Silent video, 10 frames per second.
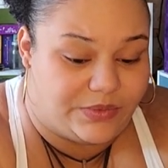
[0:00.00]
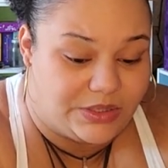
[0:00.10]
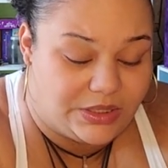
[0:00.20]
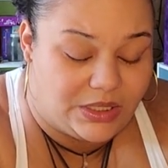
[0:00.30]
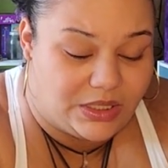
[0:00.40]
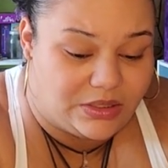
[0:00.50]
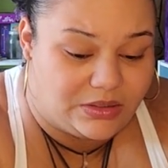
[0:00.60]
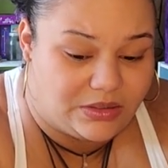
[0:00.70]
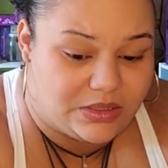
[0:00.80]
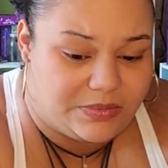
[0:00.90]
Yeah,
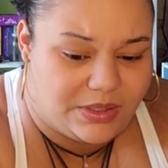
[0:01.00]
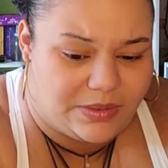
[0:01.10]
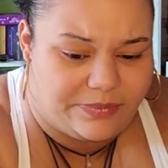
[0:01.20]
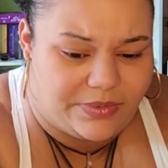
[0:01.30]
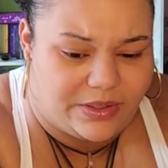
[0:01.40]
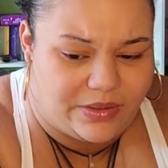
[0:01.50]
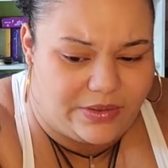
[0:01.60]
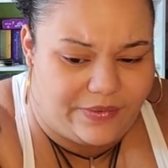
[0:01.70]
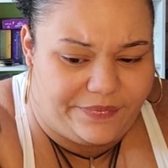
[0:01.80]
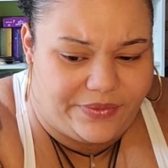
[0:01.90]
there's being a
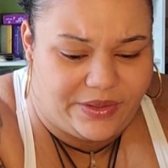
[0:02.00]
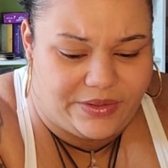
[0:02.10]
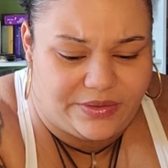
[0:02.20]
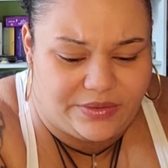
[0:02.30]
thing